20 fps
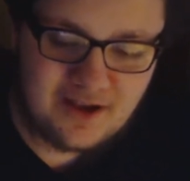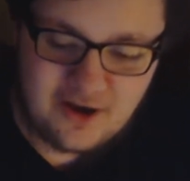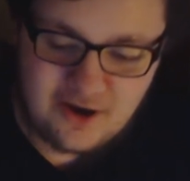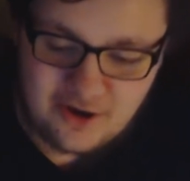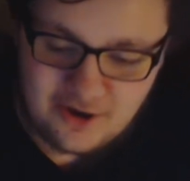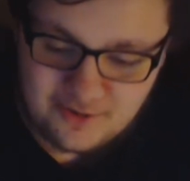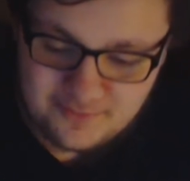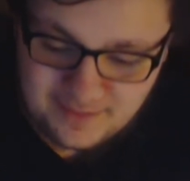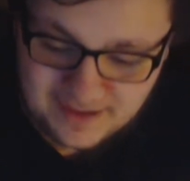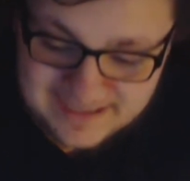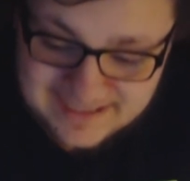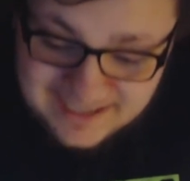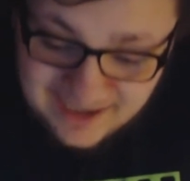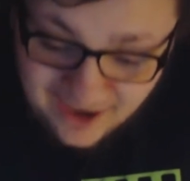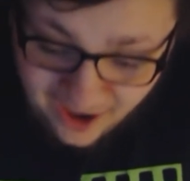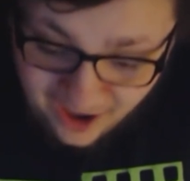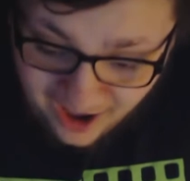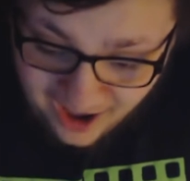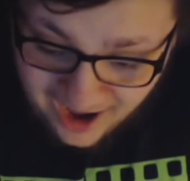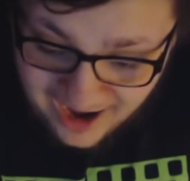Oh my
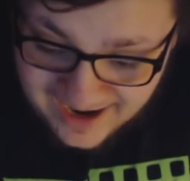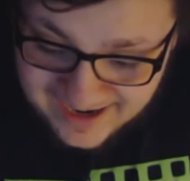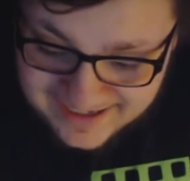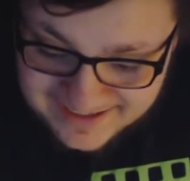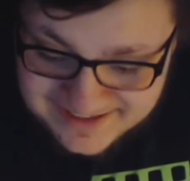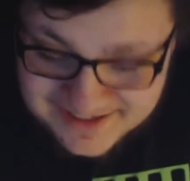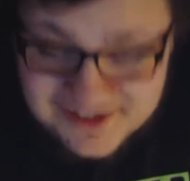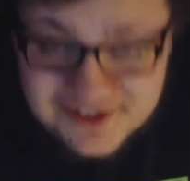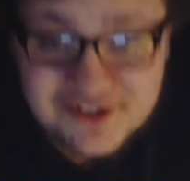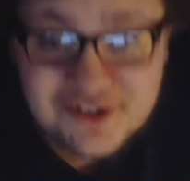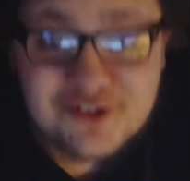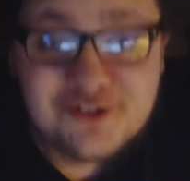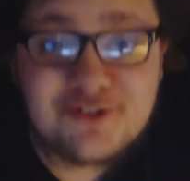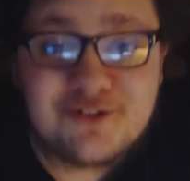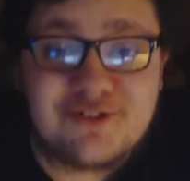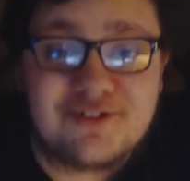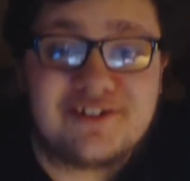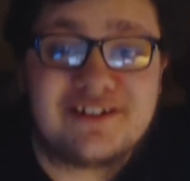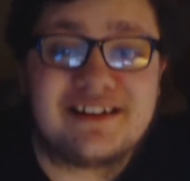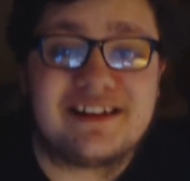god,
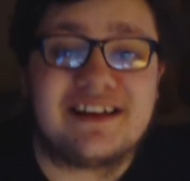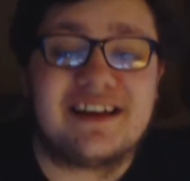dude!